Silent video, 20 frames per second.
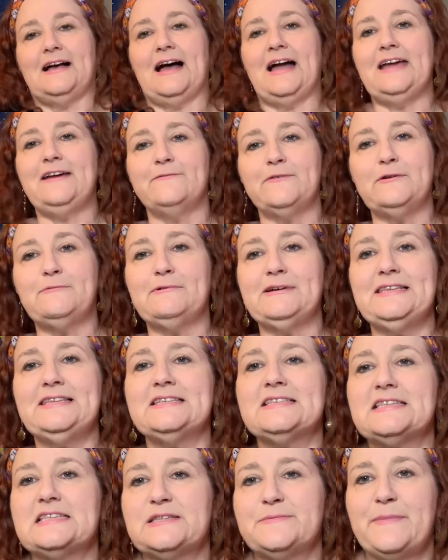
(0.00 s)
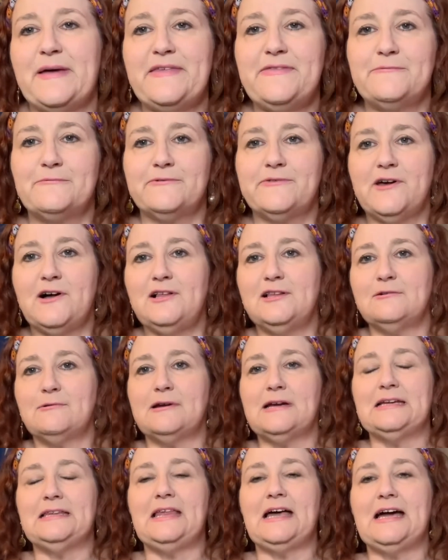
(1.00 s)
everyone, this is Beth with All
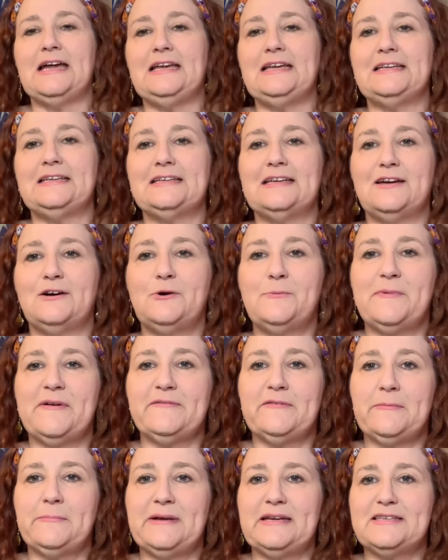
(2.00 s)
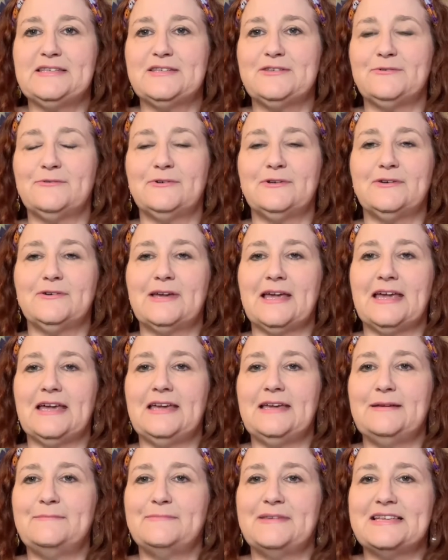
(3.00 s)
Area Light. Hope everybody's doing okay.
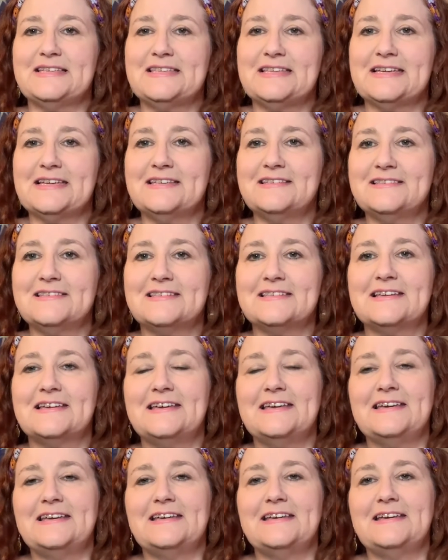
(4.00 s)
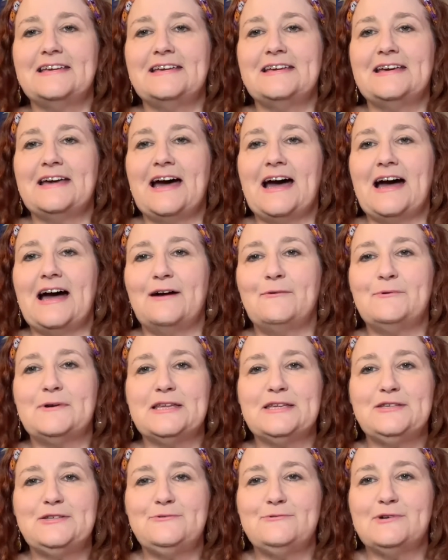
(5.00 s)
Blessings. I want to
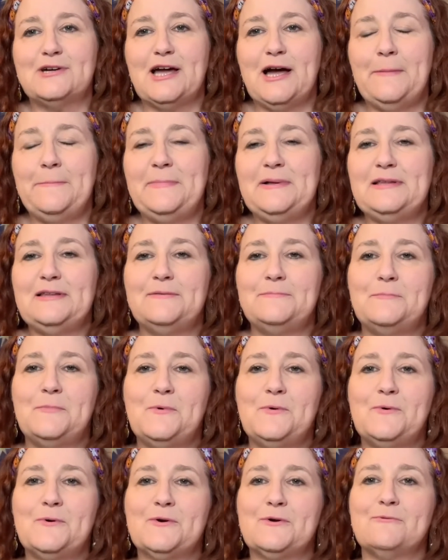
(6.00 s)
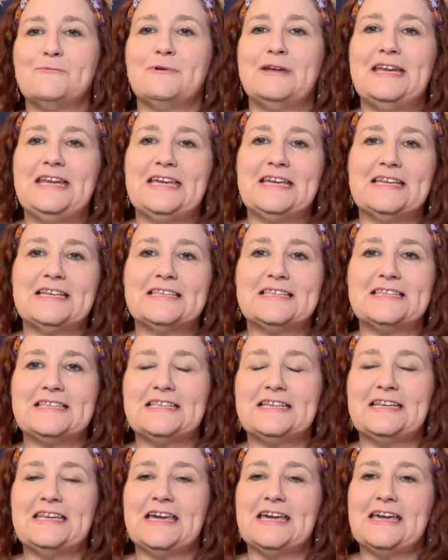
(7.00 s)
do a couple of more readings
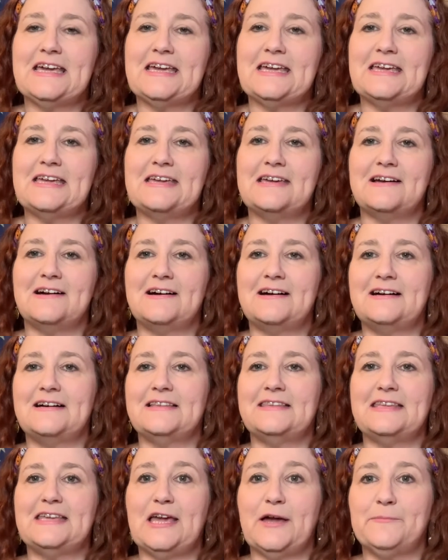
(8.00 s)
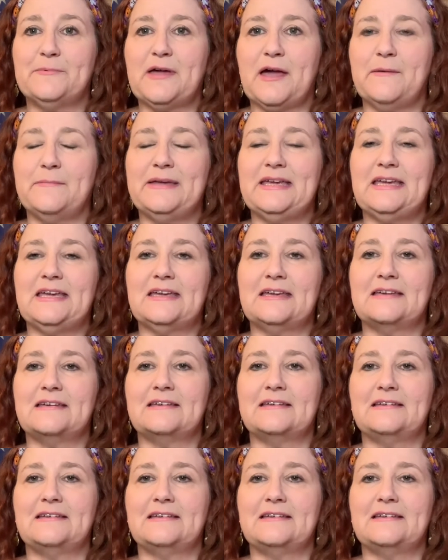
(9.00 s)
today on the upcoming